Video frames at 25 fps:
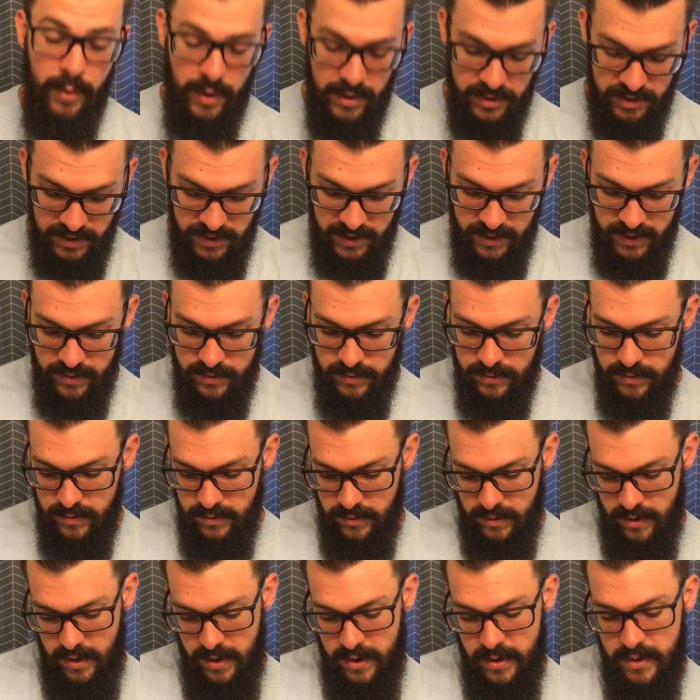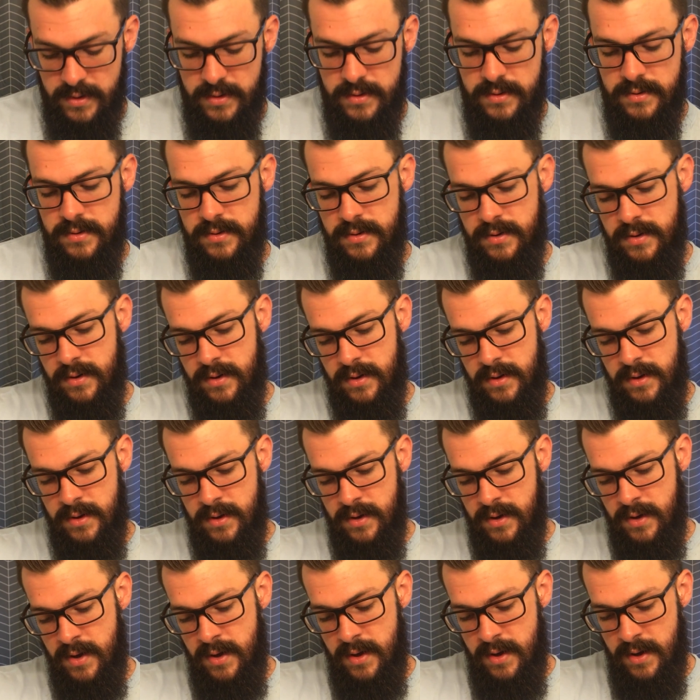brush it in, alright?
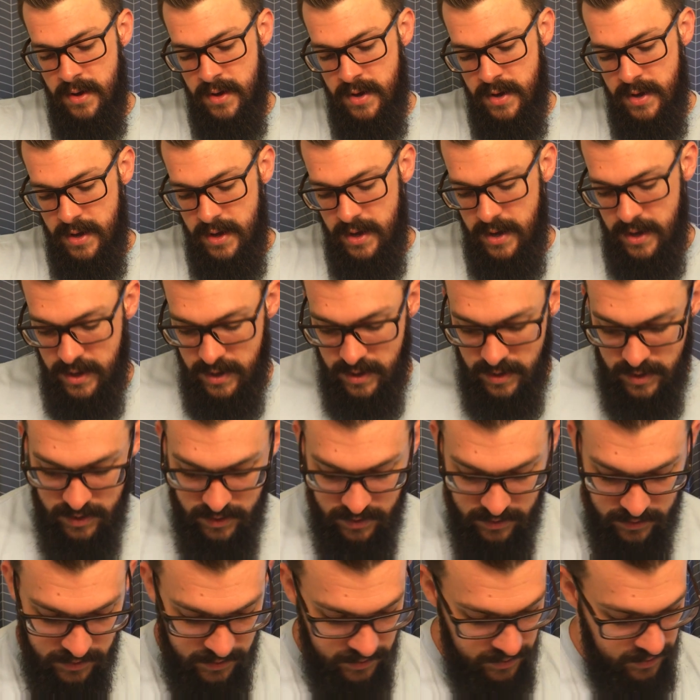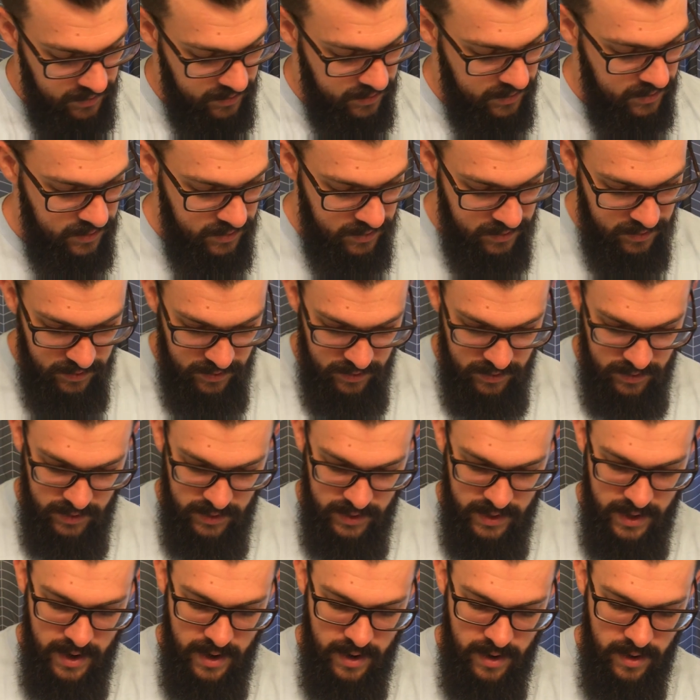And
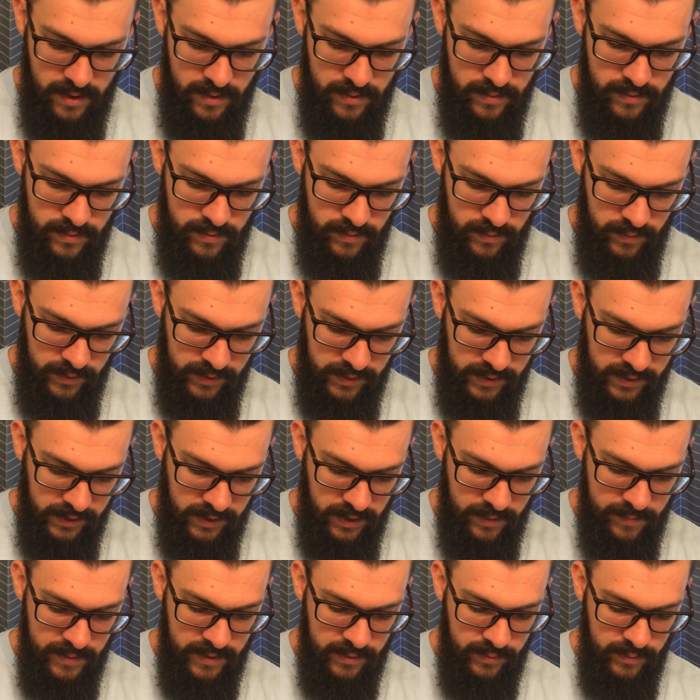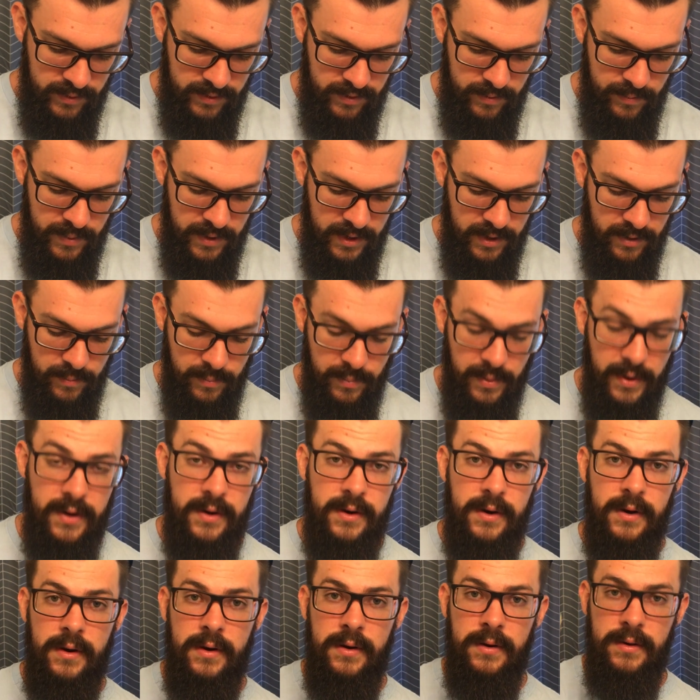now we're going to come in with the beard
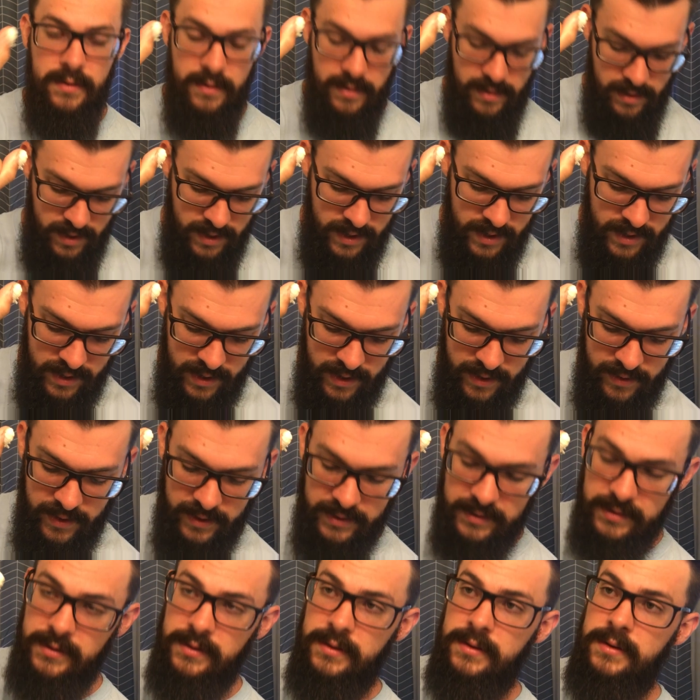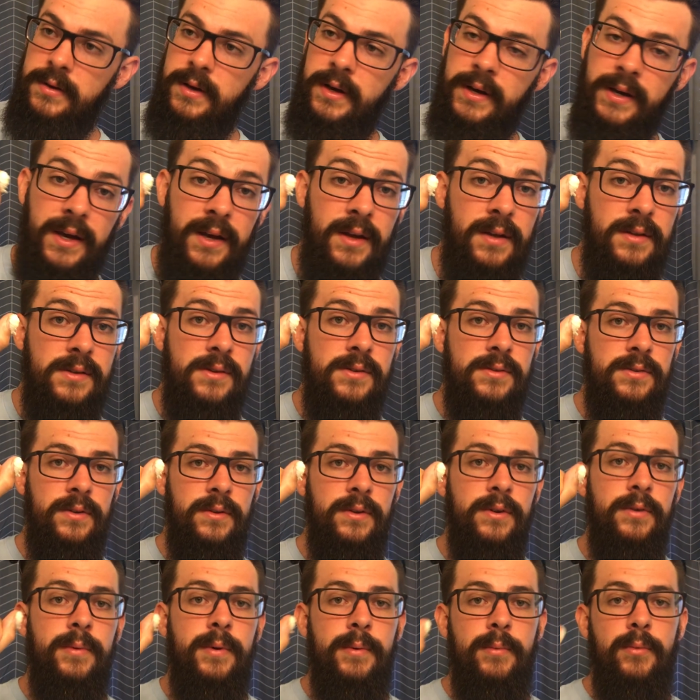butter, alright? And I like to, again, use a
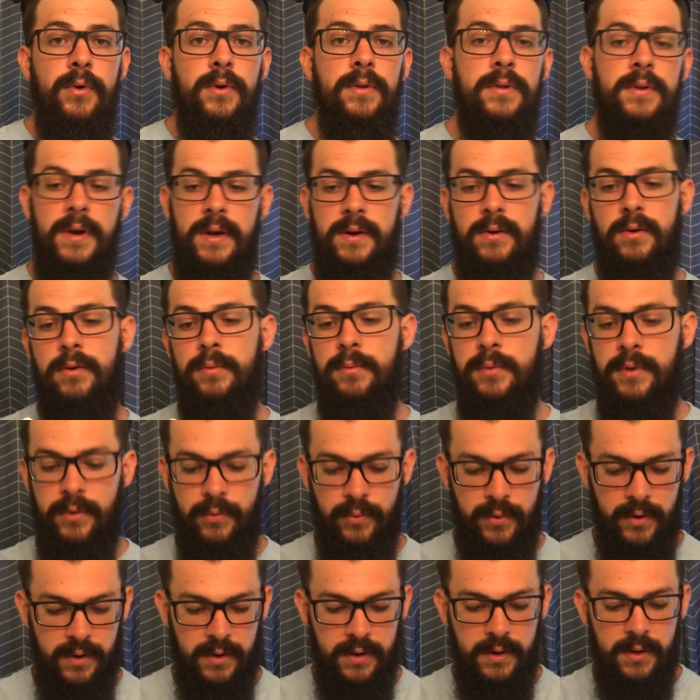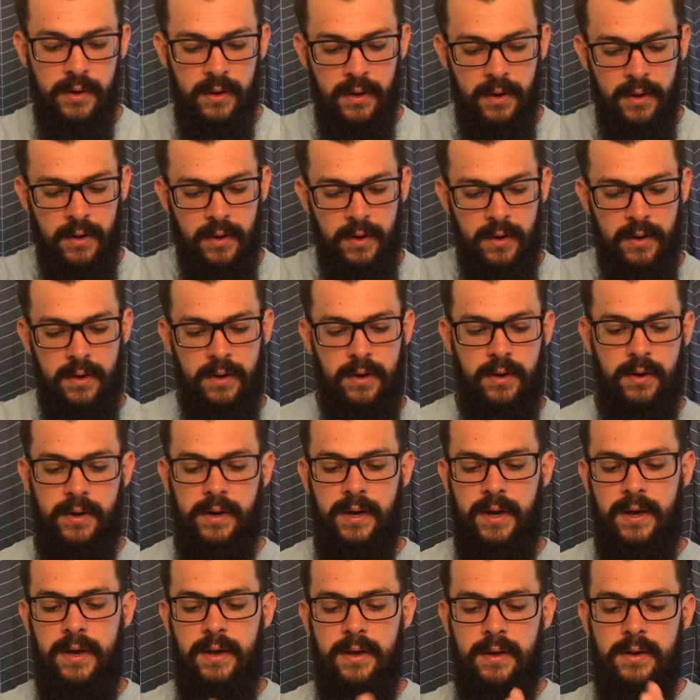little bit more than I normally would,
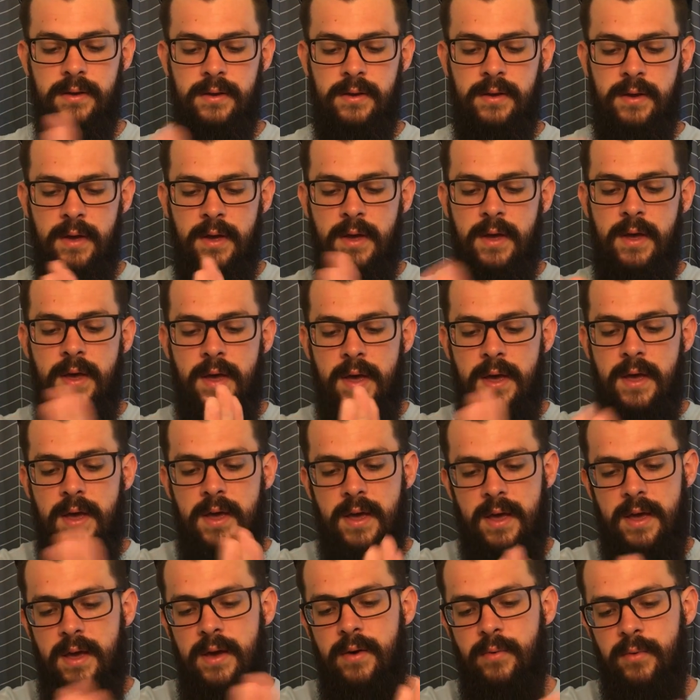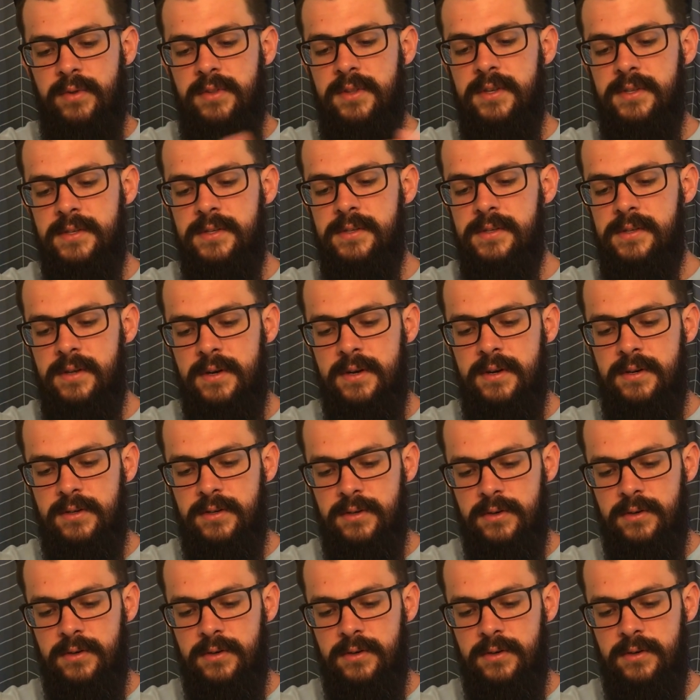okay? And what this is going to